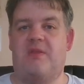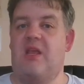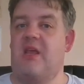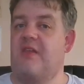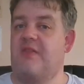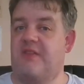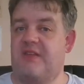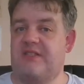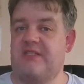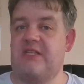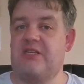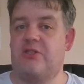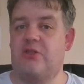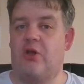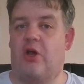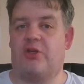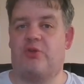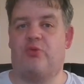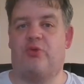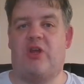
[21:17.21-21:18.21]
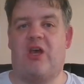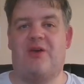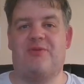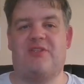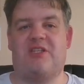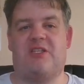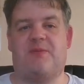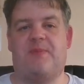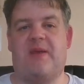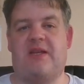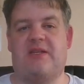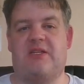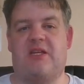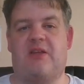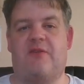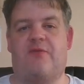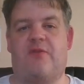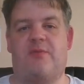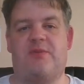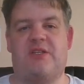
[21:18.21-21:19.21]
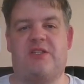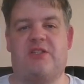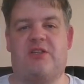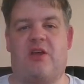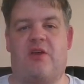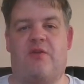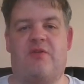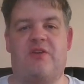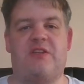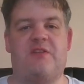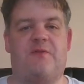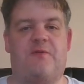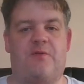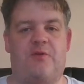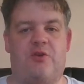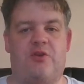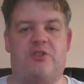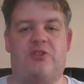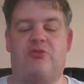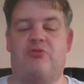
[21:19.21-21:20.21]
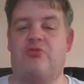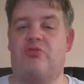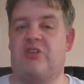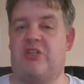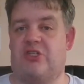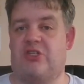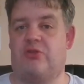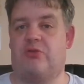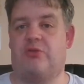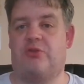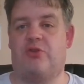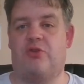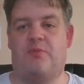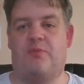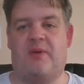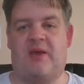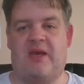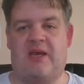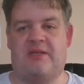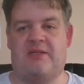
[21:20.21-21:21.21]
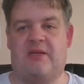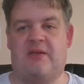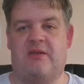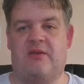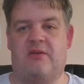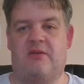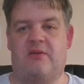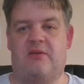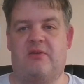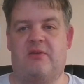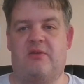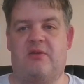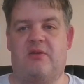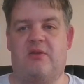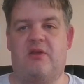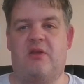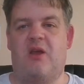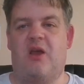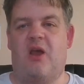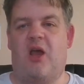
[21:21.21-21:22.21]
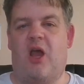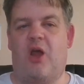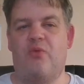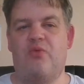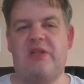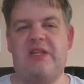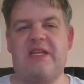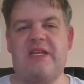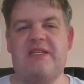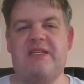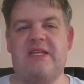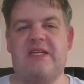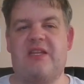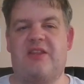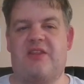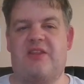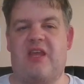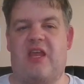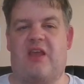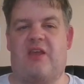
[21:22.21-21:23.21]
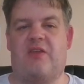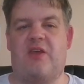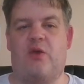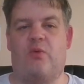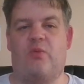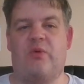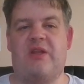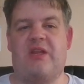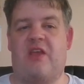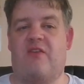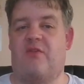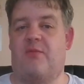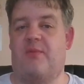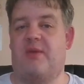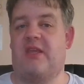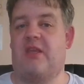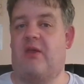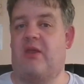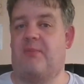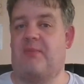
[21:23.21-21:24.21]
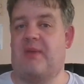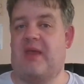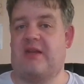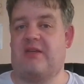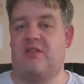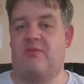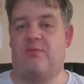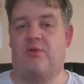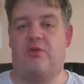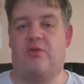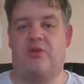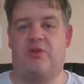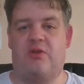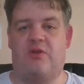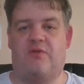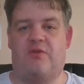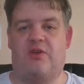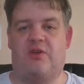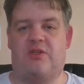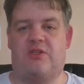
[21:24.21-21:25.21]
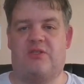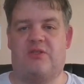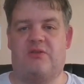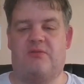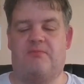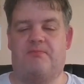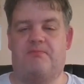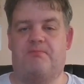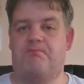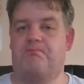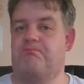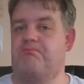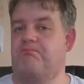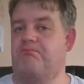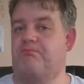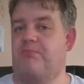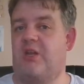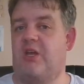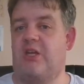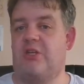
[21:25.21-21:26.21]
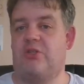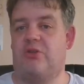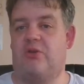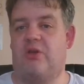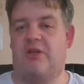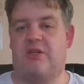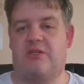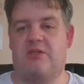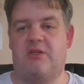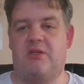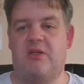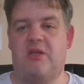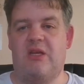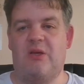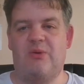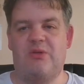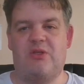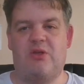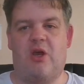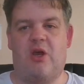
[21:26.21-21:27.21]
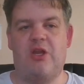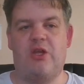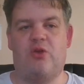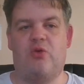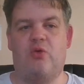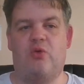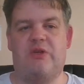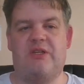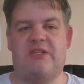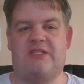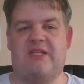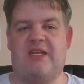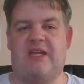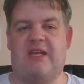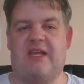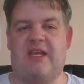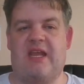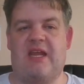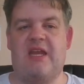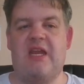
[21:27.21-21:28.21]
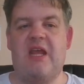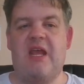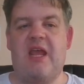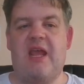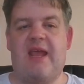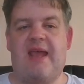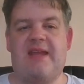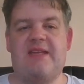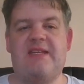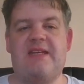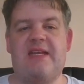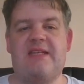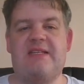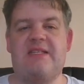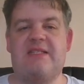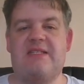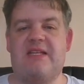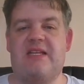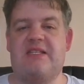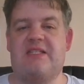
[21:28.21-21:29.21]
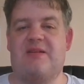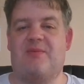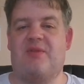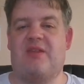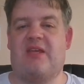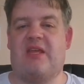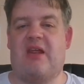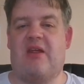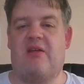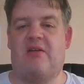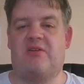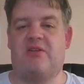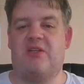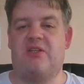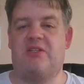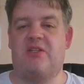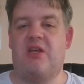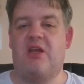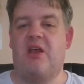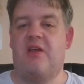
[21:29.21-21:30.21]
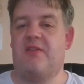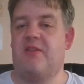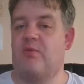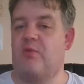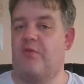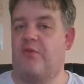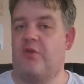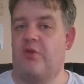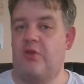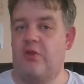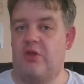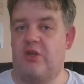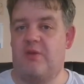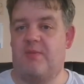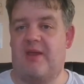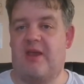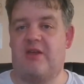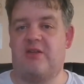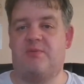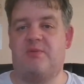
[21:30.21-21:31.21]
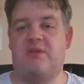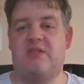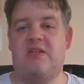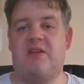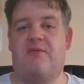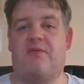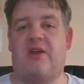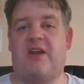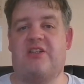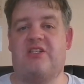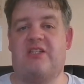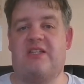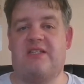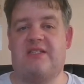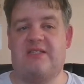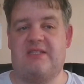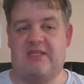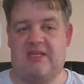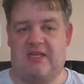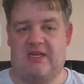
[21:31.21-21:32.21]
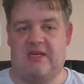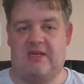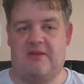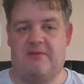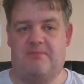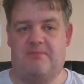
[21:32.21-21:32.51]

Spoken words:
This is not what I was expecting from Discovery's first traditional two-parter. I really didn't think that we'd ever be going back to the mirror universe. But I enjoyed it. It was kind of cool to see it again, and to get to see some of the characters that we've heard about but never actually seen.